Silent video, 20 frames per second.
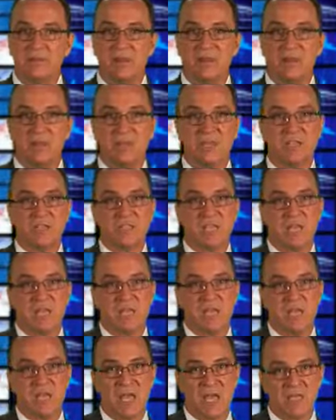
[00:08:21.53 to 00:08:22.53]
They
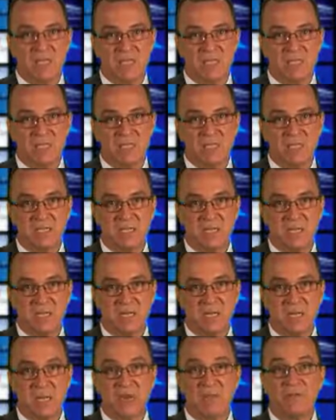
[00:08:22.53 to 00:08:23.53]
say yes.
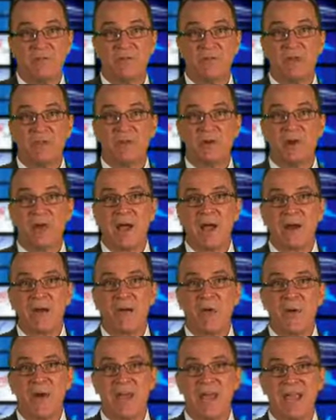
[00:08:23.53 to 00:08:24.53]
Now figure out
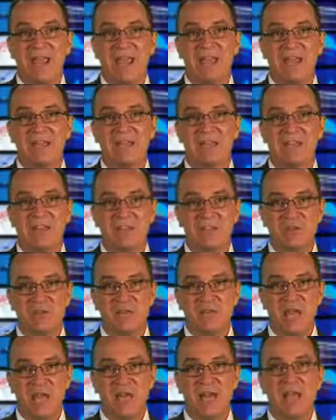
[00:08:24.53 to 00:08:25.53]
a way to
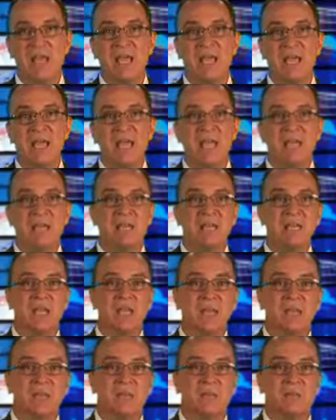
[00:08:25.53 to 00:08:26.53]
do that and
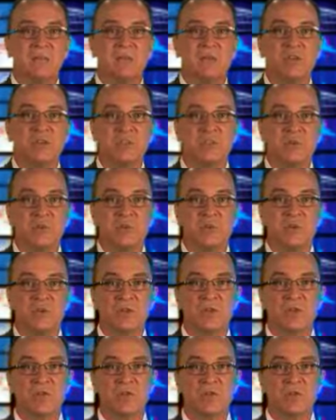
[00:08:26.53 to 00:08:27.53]
take them
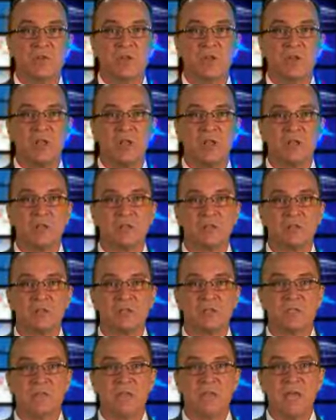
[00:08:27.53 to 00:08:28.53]
smoothly through the
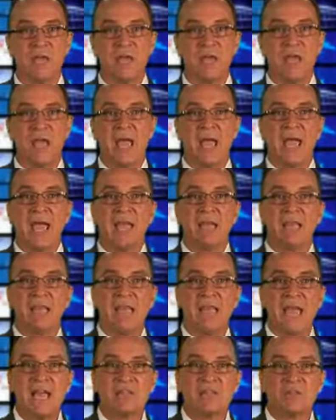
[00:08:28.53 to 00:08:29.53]
close. A
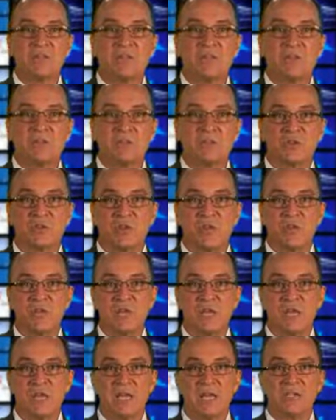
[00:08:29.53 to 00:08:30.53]
last
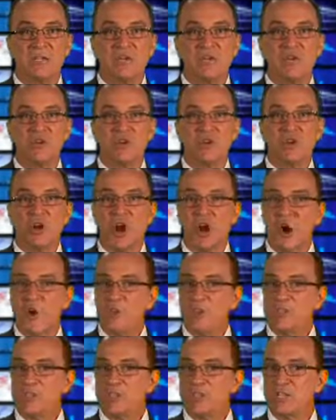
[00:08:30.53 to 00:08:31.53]
resort is that you could
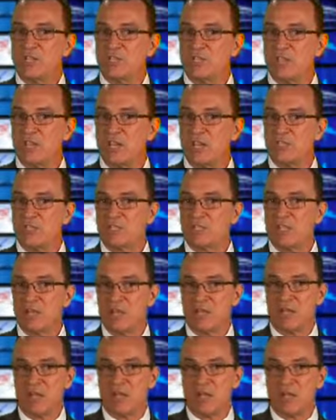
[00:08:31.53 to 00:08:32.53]
always suggest
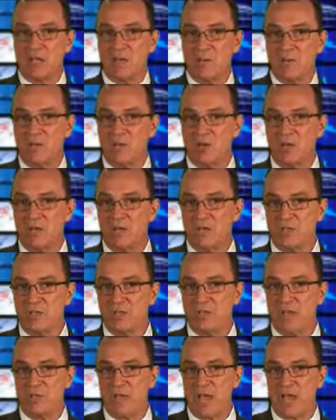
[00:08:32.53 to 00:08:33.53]
that they put
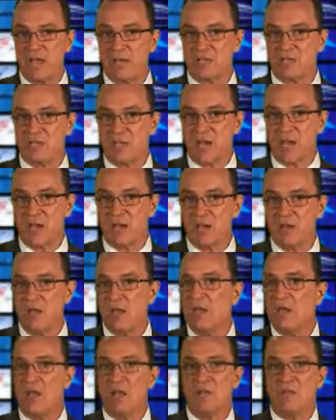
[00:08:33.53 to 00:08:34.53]
additional cash down
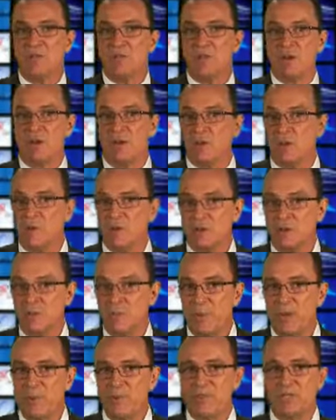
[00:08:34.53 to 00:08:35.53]
if they don't want their
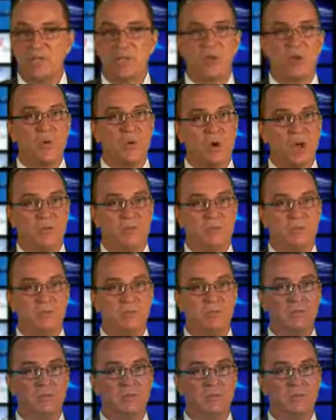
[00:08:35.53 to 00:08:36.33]
payment to go up.